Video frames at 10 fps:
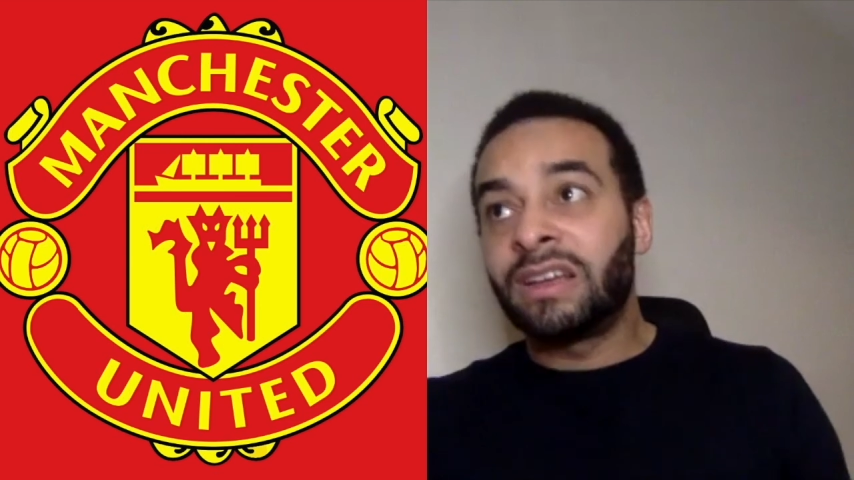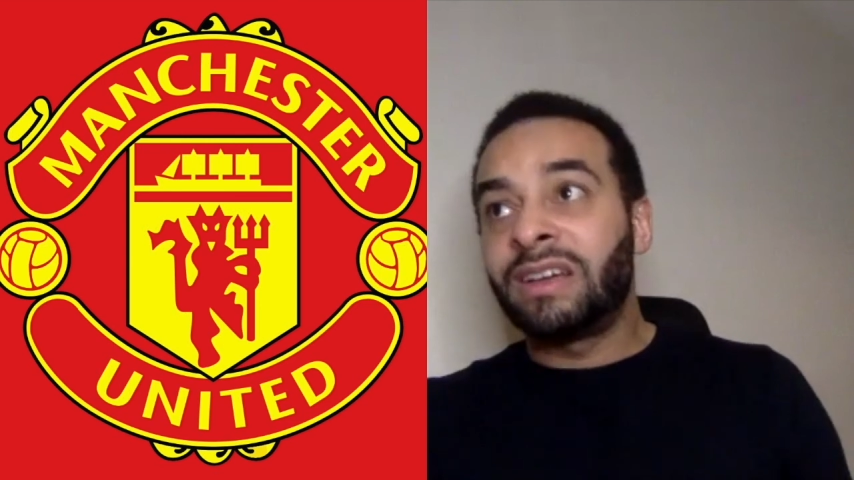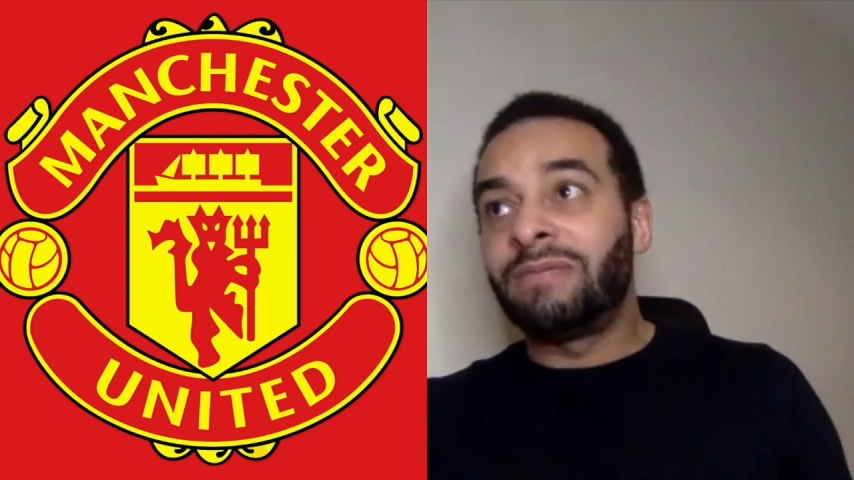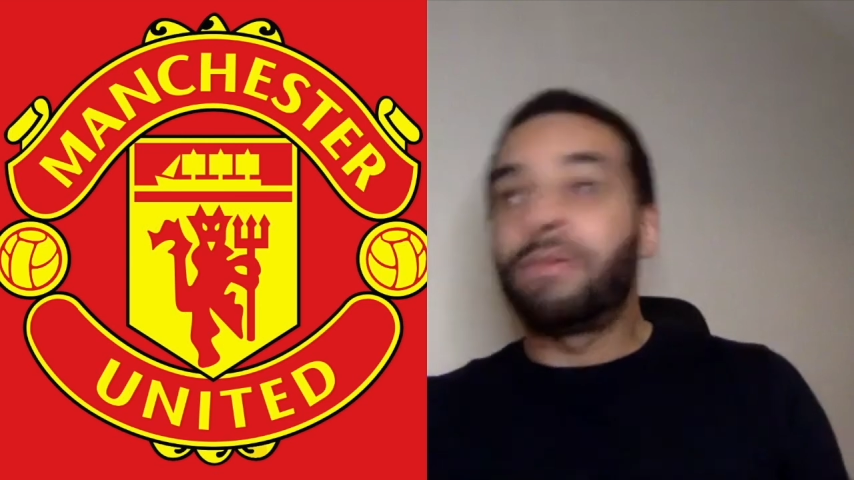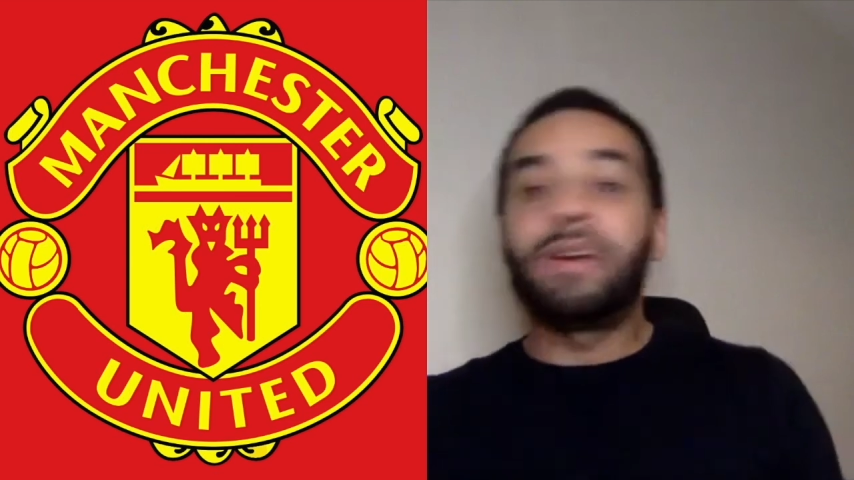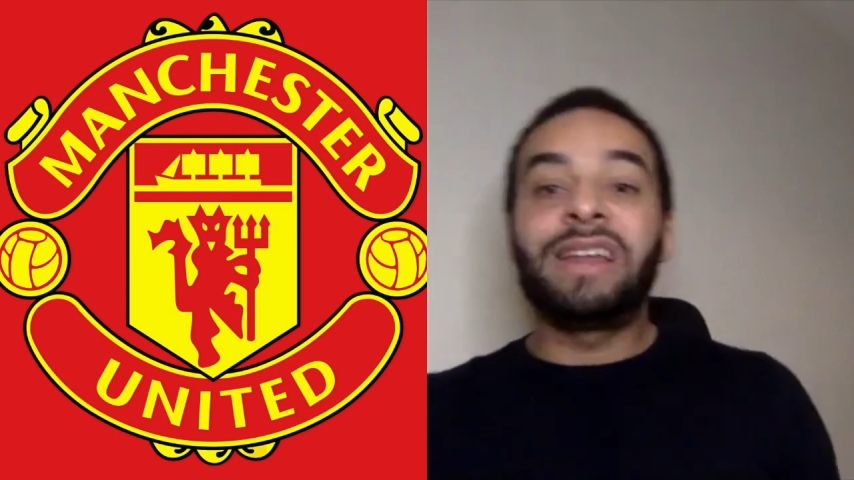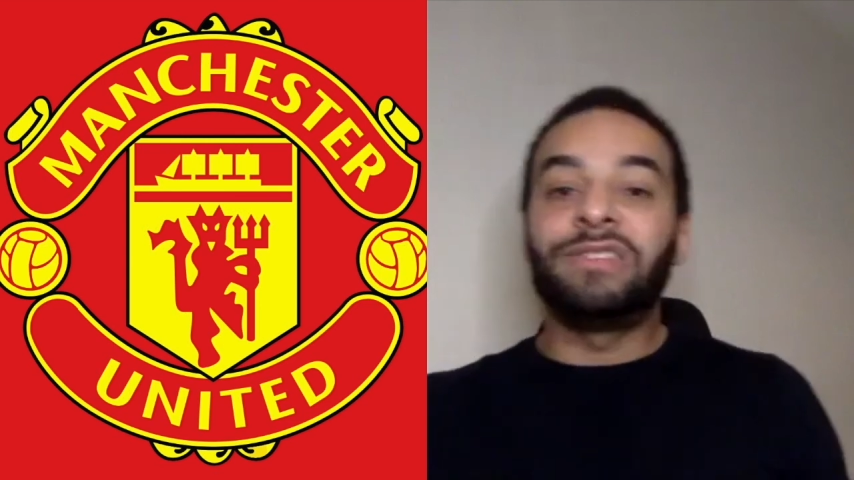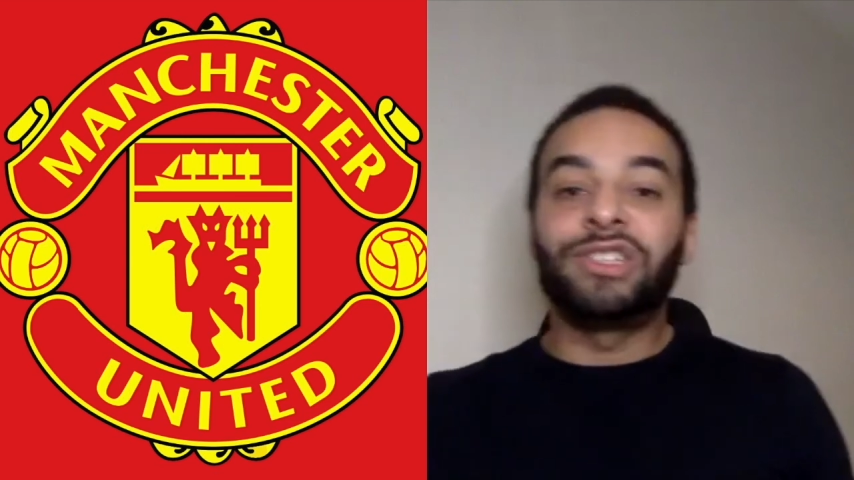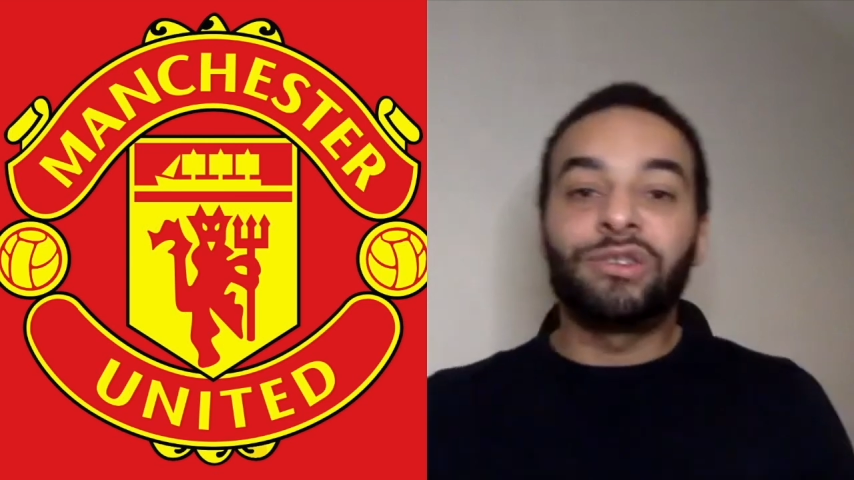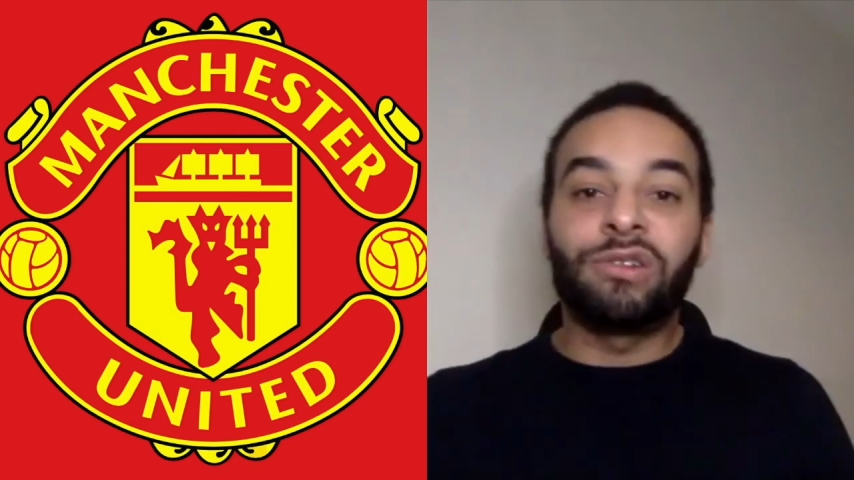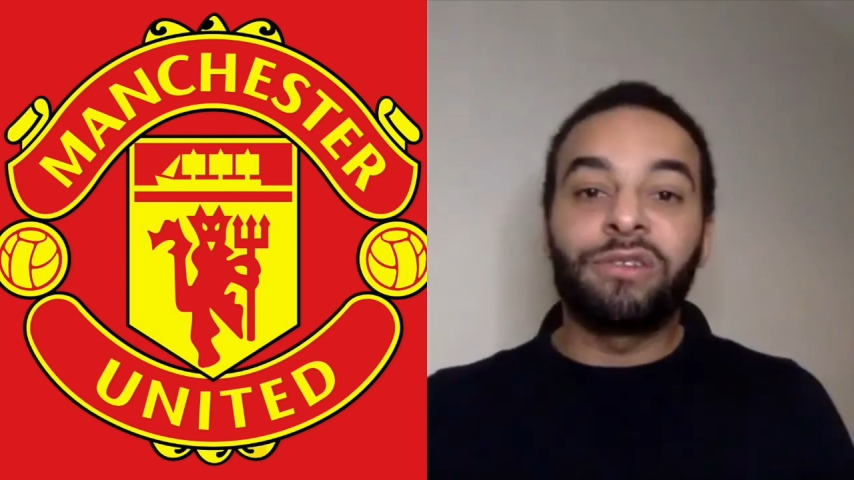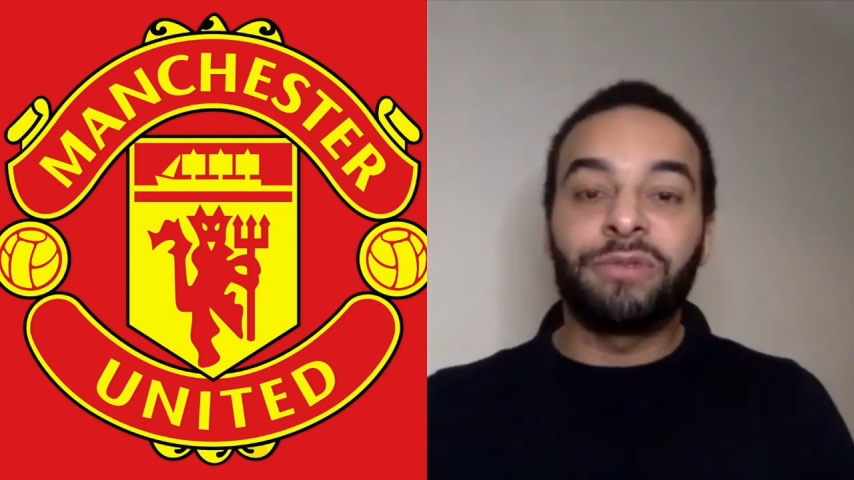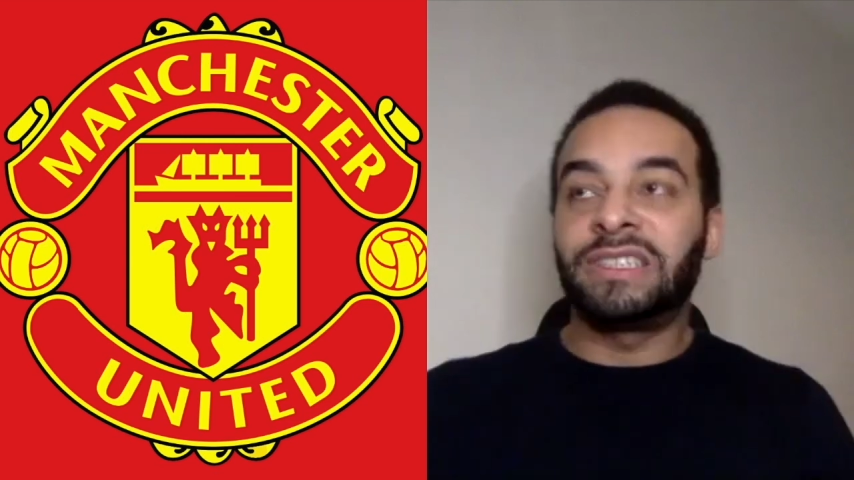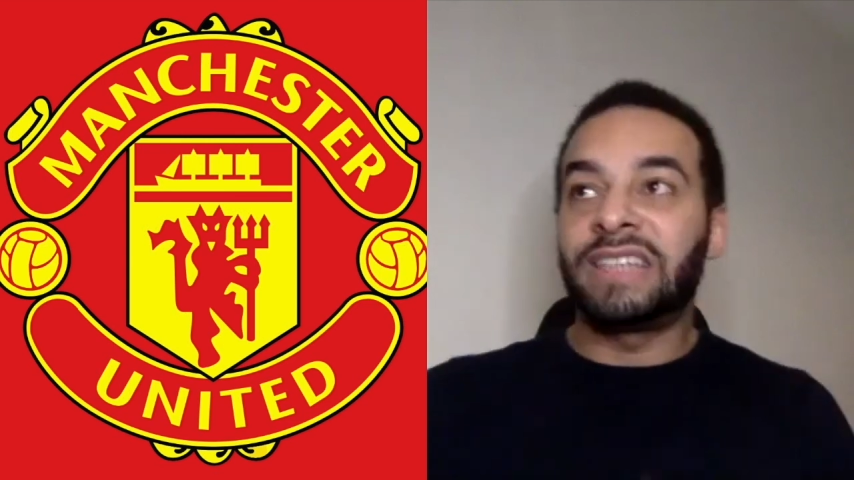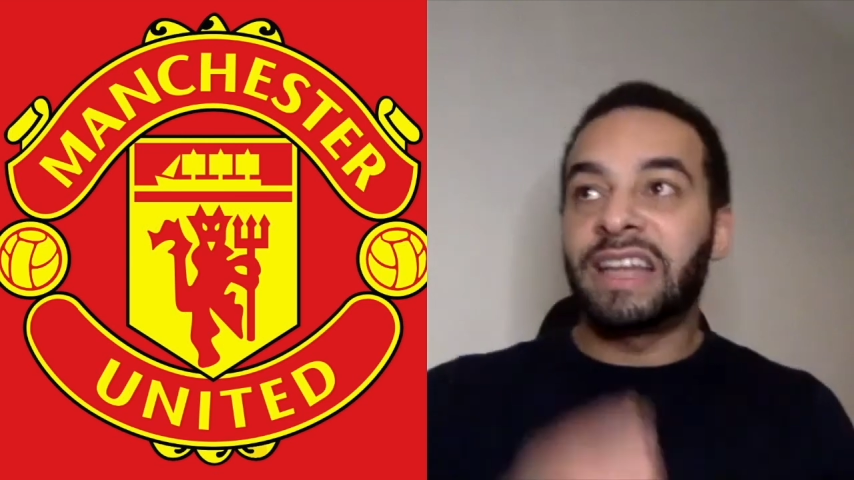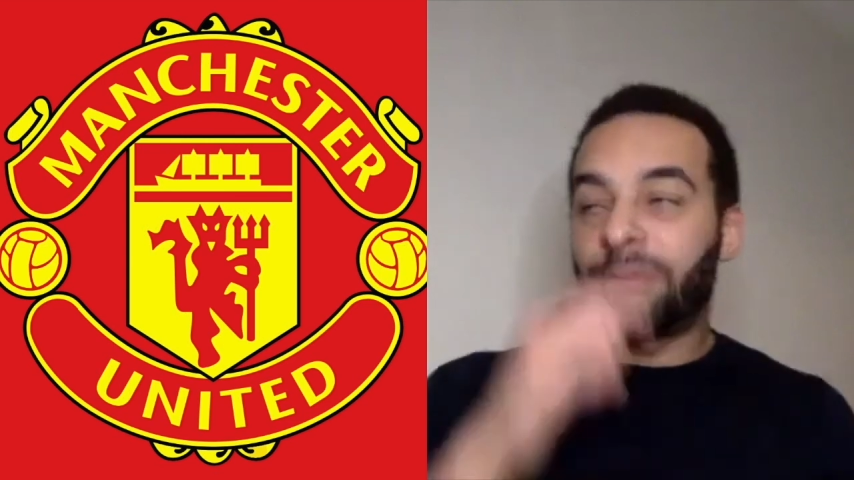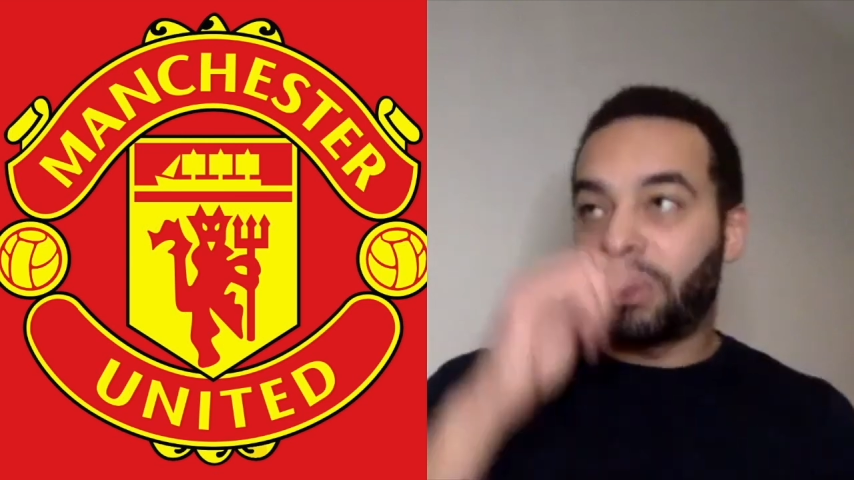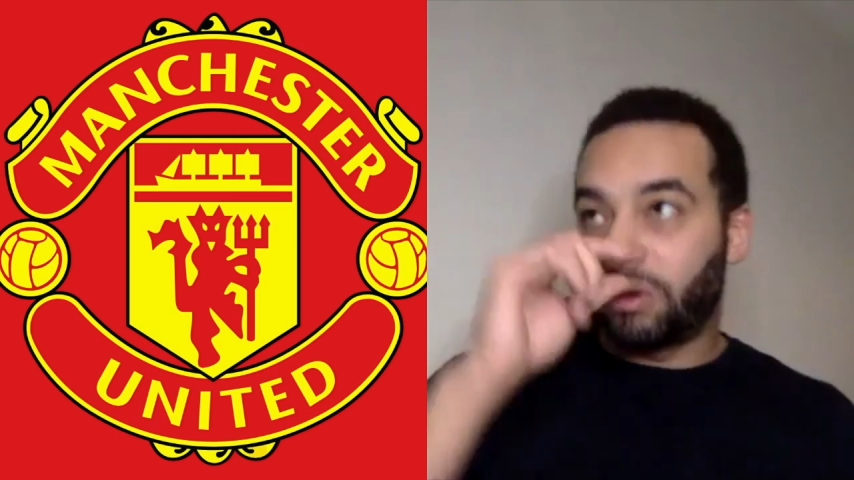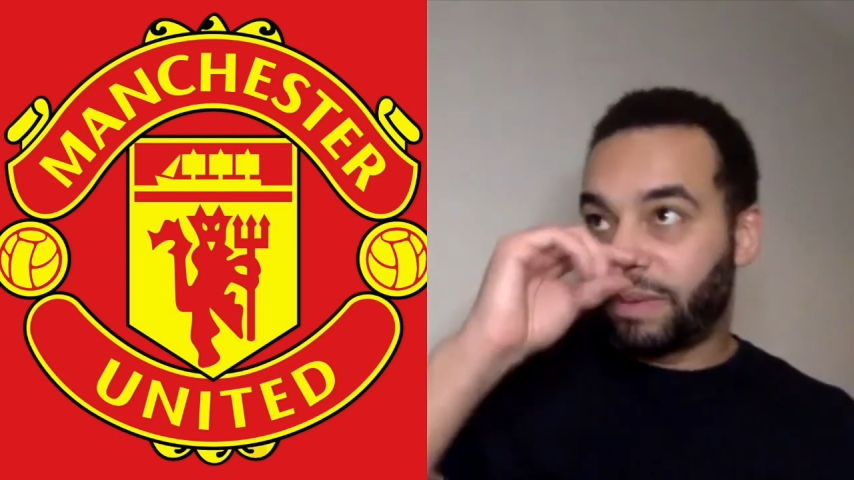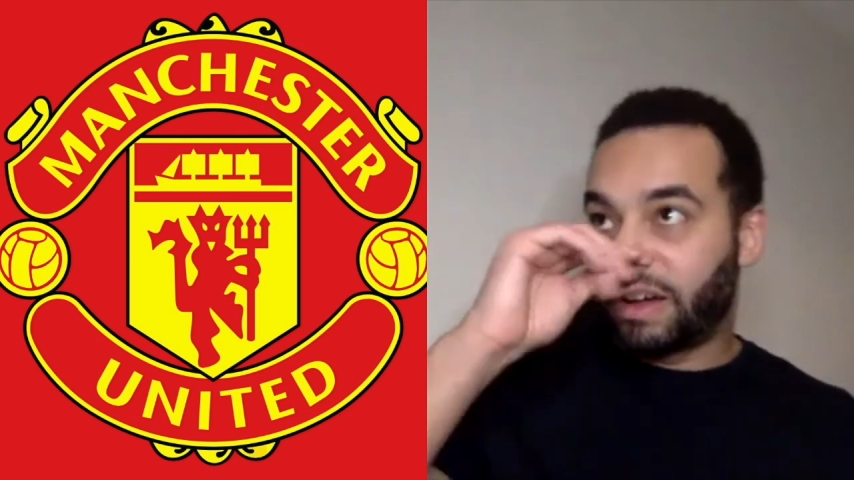We weren't even sure if we'd still have
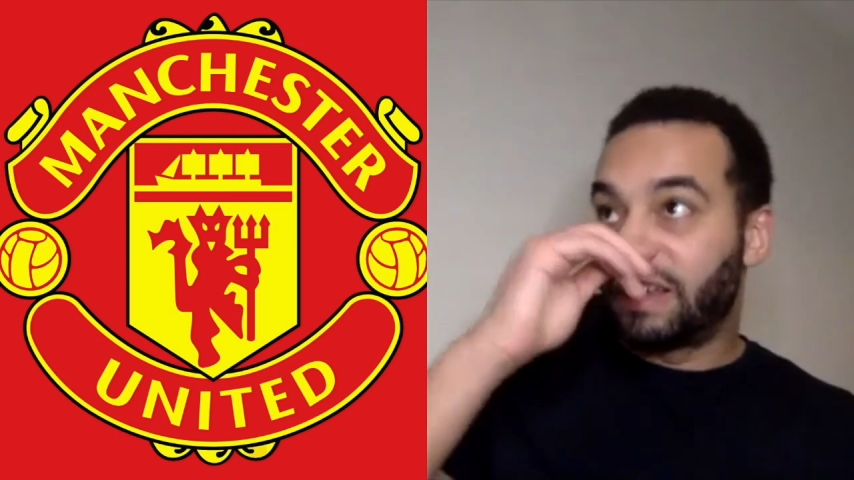Pogba.